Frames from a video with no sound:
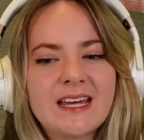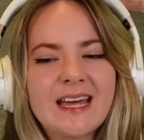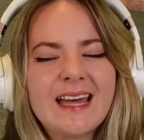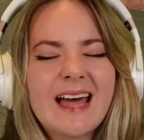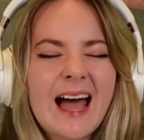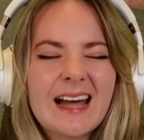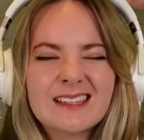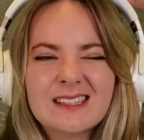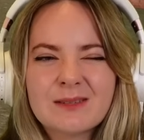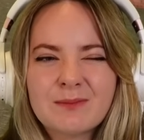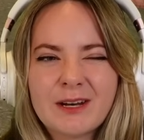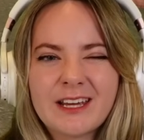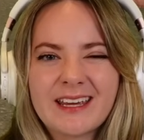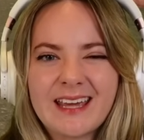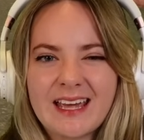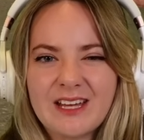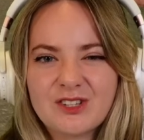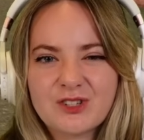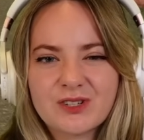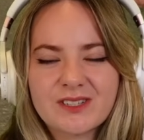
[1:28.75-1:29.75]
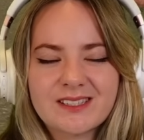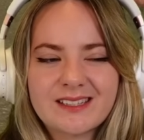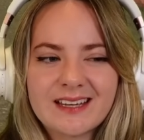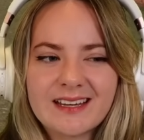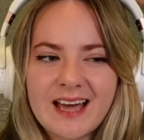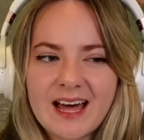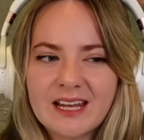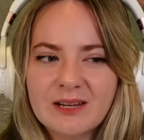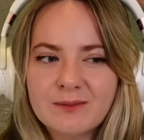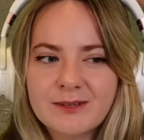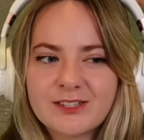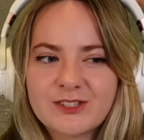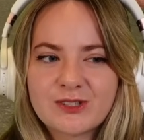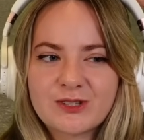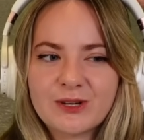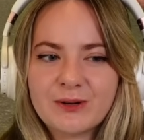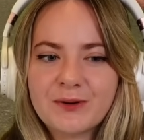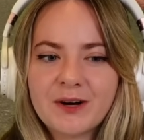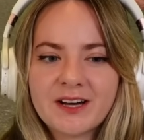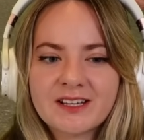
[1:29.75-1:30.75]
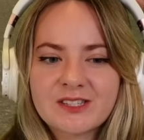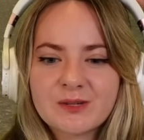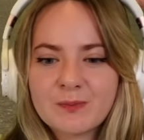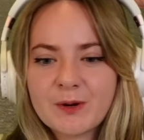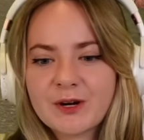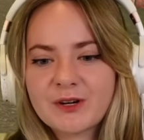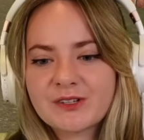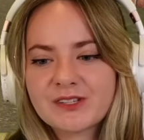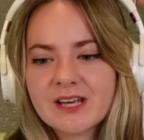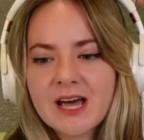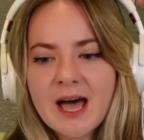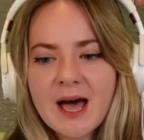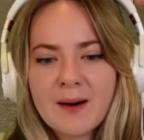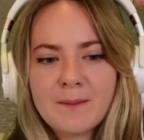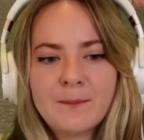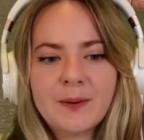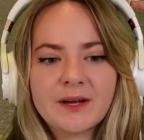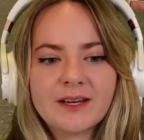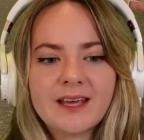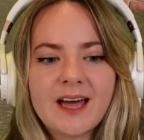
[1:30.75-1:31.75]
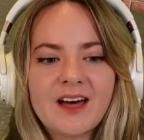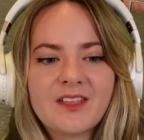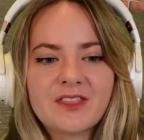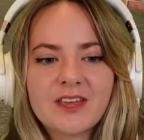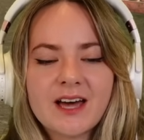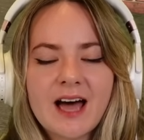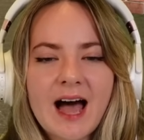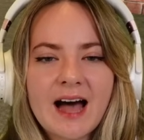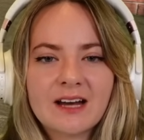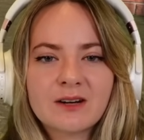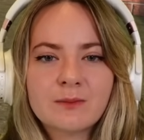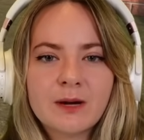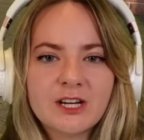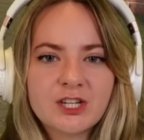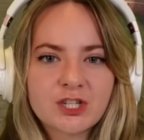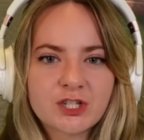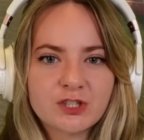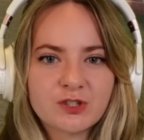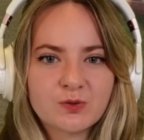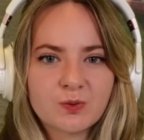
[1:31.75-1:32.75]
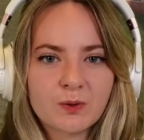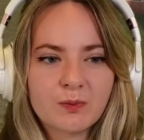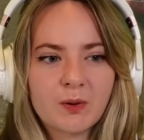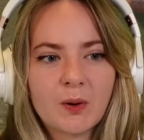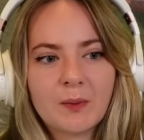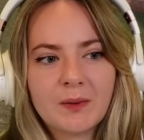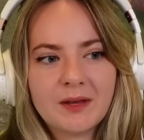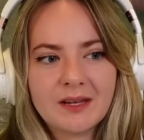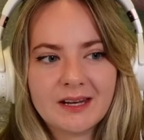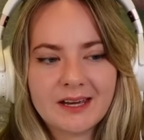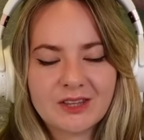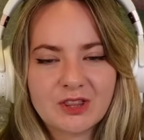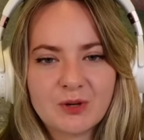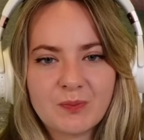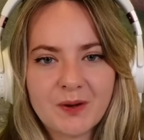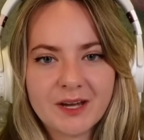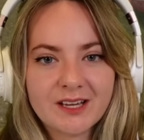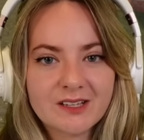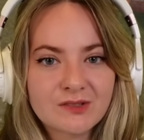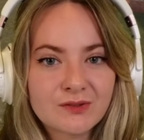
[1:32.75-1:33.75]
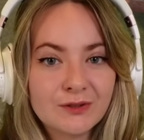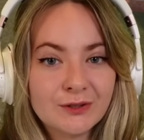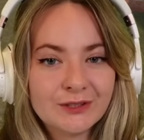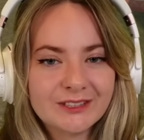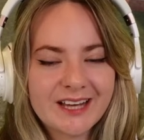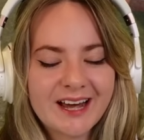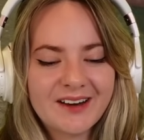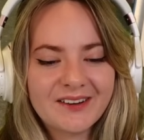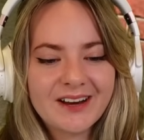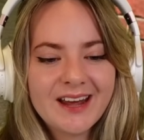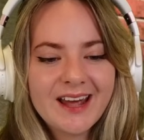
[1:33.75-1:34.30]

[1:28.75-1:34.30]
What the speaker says: It had some like interesting elements to it, I suppose, but yeah, the animations were probably like the biggest fall down.